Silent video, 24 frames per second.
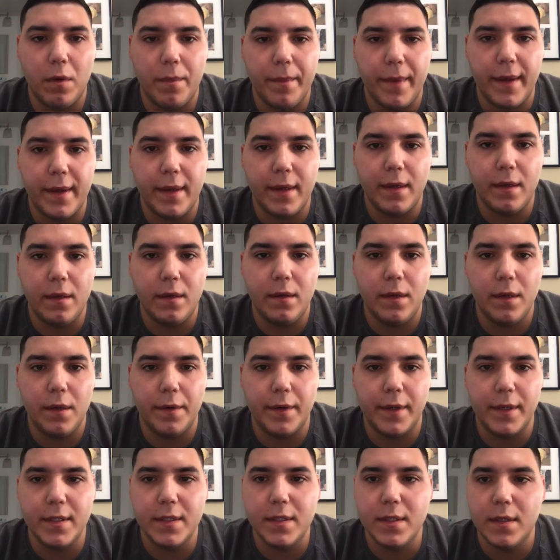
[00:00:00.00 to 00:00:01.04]
making. Here
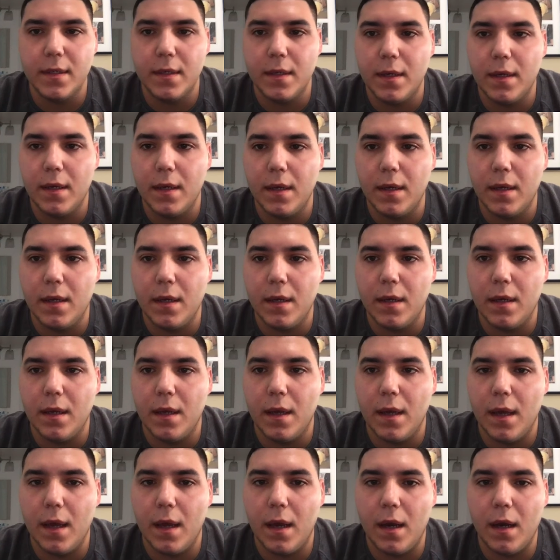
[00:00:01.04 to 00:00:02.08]
it is.
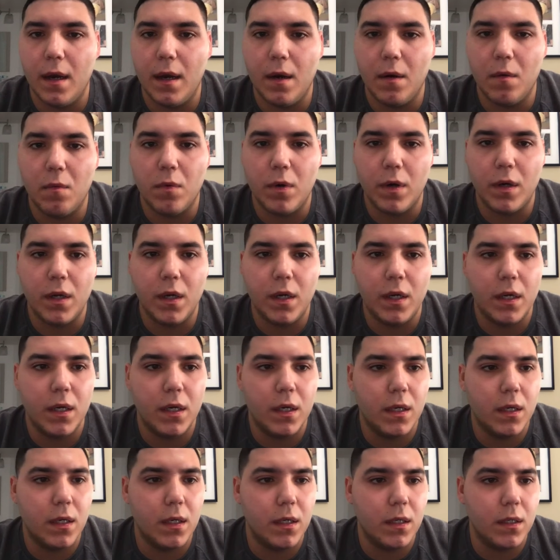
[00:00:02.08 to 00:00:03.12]
We're
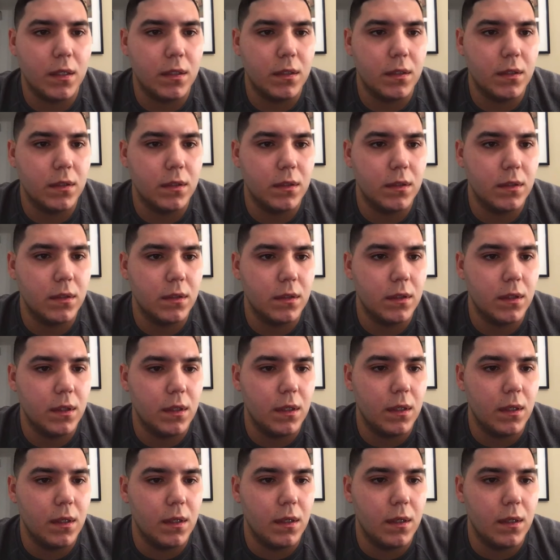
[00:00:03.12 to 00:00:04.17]
gonna
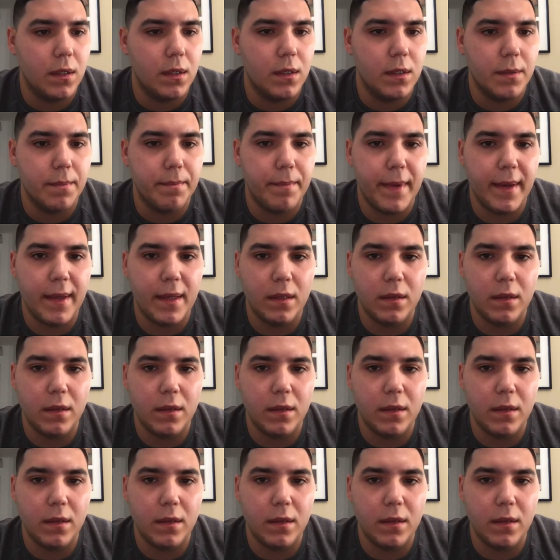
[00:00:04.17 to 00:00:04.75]
make it